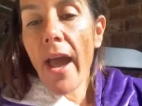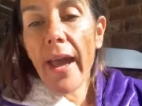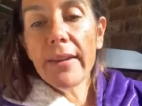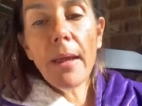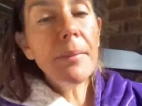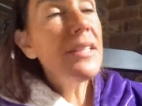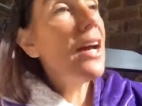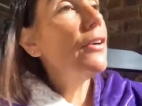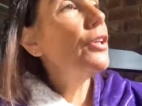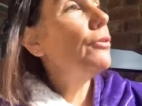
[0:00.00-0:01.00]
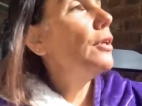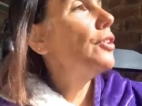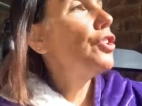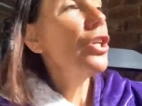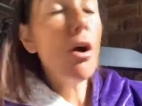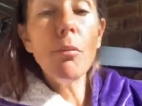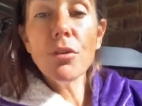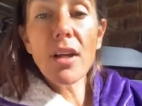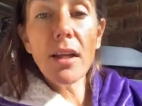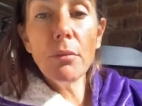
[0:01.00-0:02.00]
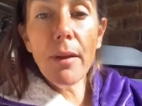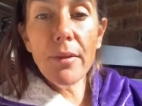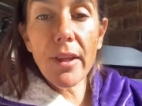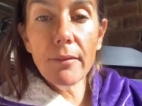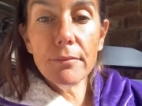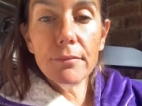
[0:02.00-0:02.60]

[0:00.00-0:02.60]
And let me tell you, she almost got away with it.